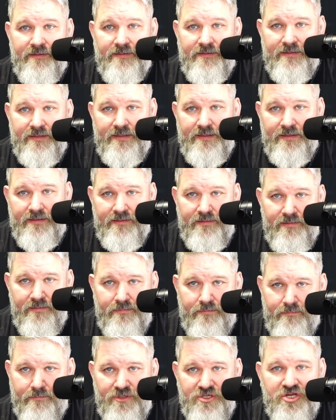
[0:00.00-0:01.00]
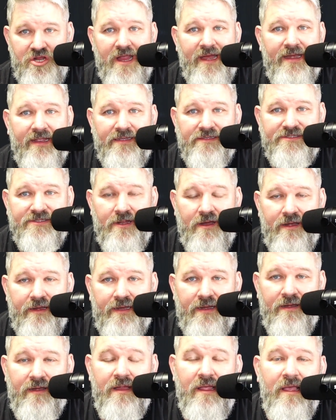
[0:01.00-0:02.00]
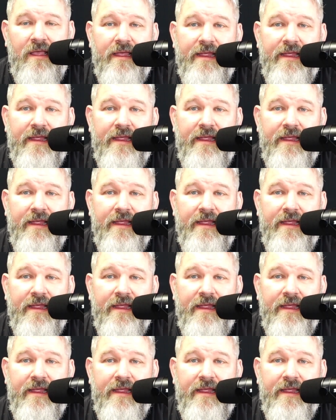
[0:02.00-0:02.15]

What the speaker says: the shining star here.